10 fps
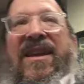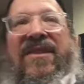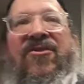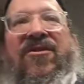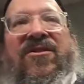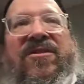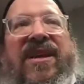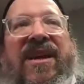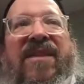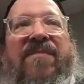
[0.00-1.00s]
I should have just
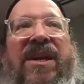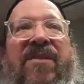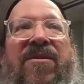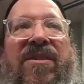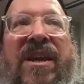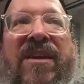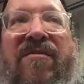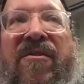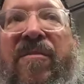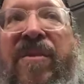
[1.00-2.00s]
got it on my own. Thank
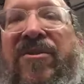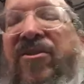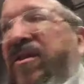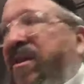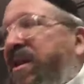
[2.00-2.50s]
you very much.